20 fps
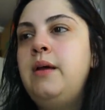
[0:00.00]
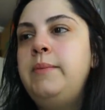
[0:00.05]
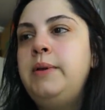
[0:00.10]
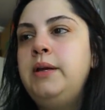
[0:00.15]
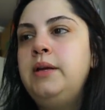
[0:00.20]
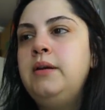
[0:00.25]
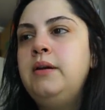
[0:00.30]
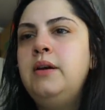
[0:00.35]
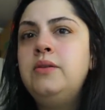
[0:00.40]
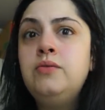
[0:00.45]
I
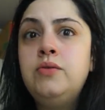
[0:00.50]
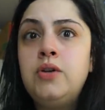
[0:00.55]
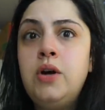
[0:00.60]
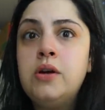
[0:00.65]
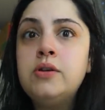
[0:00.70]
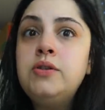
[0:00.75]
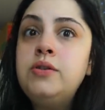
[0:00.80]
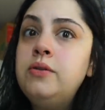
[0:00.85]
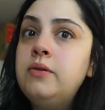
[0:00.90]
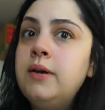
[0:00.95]
mean, I do
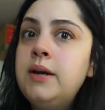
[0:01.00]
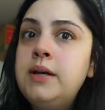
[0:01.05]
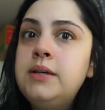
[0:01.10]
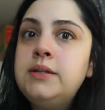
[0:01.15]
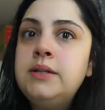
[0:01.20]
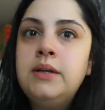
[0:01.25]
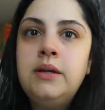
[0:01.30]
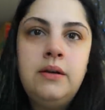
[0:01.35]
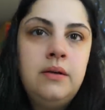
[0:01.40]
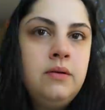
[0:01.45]
talk to you
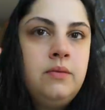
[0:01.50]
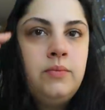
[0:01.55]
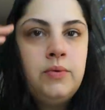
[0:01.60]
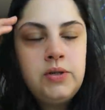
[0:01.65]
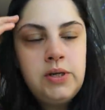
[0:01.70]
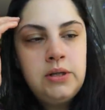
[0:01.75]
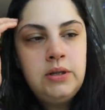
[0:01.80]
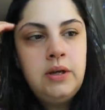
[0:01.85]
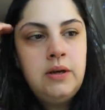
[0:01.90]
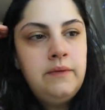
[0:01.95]
guys, like,
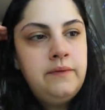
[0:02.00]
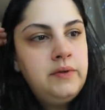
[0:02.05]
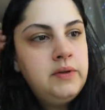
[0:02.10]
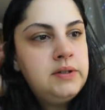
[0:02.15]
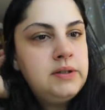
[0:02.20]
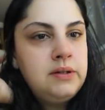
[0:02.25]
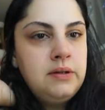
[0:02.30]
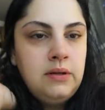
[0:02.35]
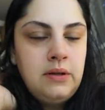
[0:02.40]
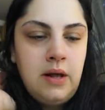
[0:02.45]
which I love
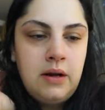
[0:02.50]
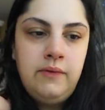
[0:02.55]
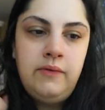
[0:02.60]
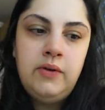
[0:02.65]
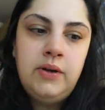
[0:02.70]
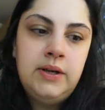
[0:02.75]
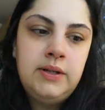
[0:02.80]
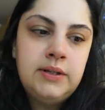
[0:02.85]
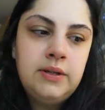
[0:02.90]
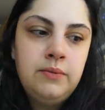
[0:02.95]
because a lot of
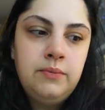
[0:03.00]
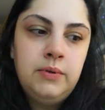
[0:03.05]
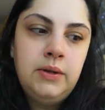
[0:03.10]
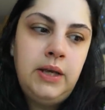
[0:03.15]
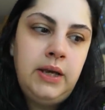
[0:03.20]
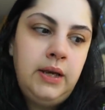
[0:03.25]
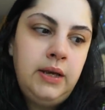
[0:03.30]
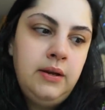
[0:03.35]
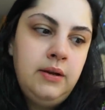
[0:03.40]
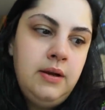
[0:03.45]
you guys can
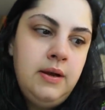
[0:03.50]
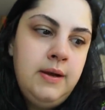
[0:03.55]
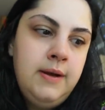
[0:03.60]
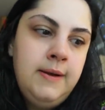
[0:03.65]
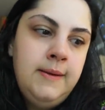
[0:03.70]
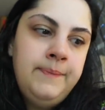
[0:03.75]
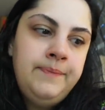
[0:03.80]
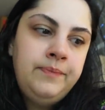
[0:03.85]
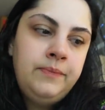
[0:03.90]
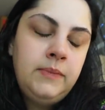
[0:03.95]
relate
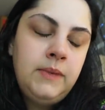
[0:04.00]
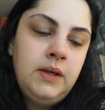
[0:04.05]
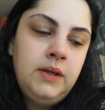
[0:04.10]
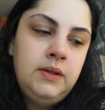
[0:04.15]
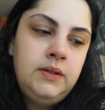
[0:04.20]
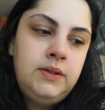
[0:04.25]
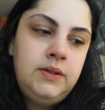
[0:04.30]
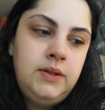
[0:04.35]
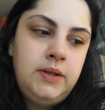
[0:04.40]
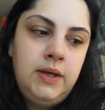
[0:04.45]

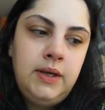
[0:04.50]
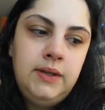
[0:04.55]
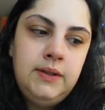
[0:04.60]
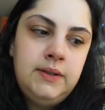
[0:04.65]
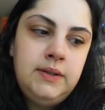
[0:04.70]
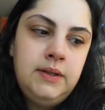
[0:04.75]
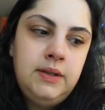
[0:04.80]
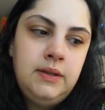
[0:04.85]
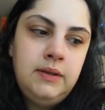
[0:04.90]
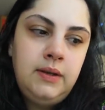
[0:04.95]
to
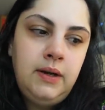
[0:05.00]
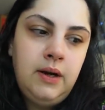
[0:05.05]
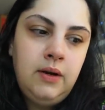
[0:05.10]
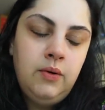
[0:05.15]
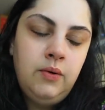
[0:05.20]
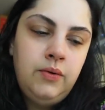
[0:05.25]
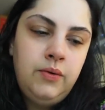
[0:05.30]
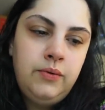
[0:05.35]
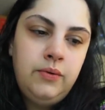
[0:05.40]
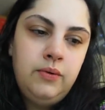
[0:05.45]
things that I
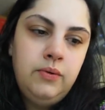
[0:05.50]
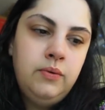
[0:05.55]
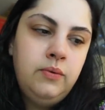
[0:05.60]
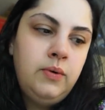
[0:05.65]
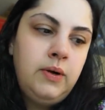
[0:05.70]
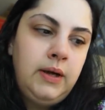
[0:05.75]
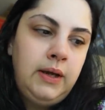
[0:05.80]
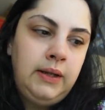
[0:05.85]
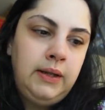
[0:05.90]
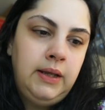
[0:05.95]
go
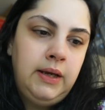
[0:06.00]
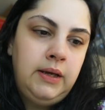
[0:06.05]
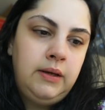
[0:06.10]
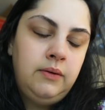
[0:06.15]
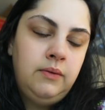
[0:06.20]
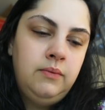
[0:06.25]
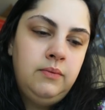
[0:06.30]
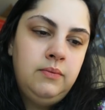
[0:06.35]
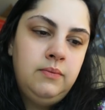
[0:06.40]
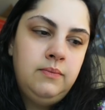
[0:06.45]
through and like
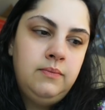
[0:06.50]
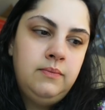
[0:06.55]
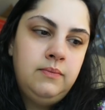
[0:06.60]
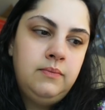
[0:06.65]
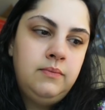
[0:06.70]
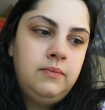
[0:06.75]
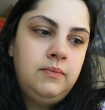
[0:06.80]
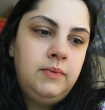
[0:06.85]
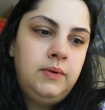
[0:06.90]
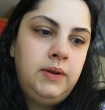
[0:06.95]

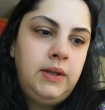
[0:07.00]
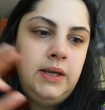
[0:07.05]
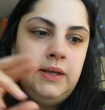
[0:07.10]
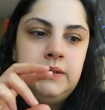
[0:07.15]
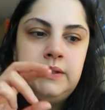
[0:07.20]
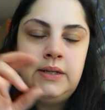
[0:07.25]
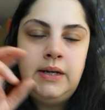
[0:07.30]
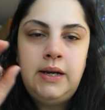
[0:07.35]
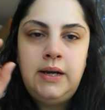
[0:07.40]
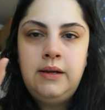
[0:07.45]

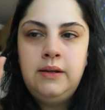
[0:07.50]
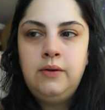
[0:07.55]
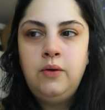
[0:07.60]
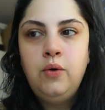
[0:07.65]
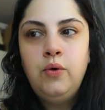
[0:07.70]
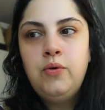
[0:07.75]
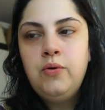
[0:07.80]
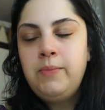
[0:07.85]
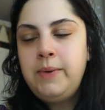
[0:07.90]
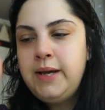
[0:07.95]
things that I
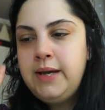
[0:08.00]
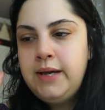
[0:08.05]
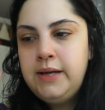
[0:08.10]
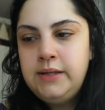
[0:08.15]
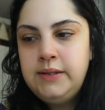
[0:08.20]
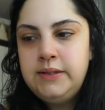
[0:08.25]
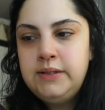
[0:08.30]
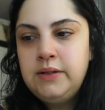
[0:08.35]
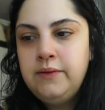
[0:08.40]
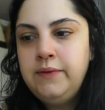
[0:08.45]
go through my
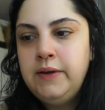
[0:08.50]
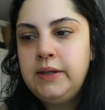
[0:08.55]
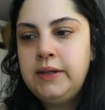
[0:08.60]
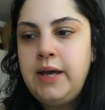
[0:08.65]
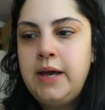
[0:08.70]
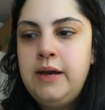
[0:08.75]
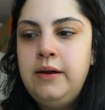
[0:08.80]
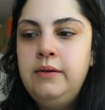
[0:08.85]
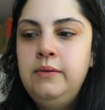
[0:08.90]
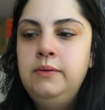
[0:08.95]
head and stuff like
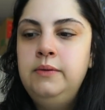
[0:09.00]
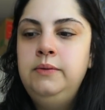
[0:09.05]
that.